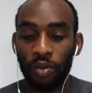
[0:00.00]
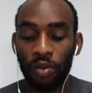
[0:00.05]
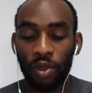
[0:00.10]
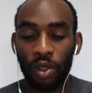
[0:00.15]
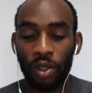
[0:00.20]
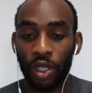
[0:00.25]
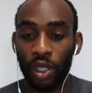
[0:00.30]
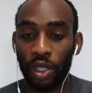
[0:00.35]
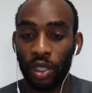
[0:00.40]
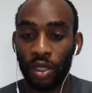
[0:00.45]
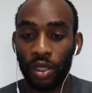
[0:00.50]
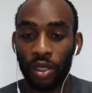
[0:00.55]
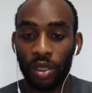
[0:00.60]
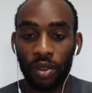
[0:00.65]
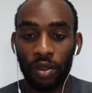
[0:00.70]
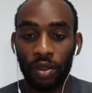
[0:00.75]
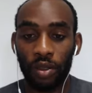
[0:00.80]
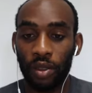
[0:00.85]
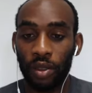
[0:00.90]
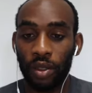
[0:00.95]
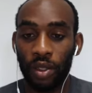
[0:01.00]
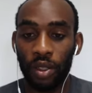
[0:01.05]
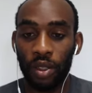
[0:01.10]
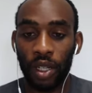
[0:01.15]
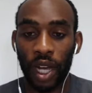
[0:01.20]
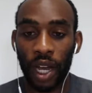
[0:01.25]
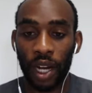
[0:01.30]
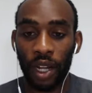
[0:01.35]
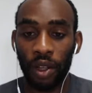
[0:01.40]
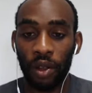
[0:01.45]
you
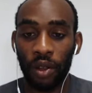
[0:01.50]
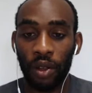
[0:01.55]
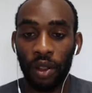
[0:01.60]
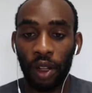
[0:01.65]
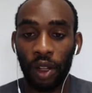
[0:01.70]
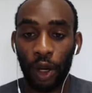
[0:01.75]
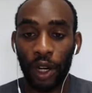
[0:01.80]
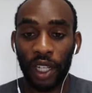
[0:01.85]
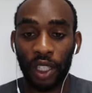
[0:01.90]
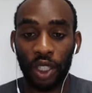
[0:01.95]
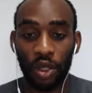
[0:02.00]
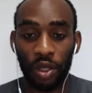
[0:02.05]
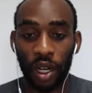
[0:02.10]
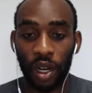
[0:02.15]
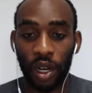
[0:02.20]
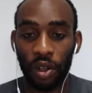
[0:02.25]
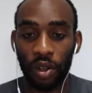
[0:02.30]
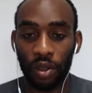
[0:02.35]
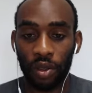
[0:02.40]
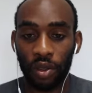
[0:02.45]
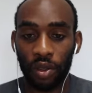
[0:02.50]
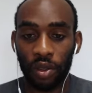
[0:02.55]
kind of learn as you go?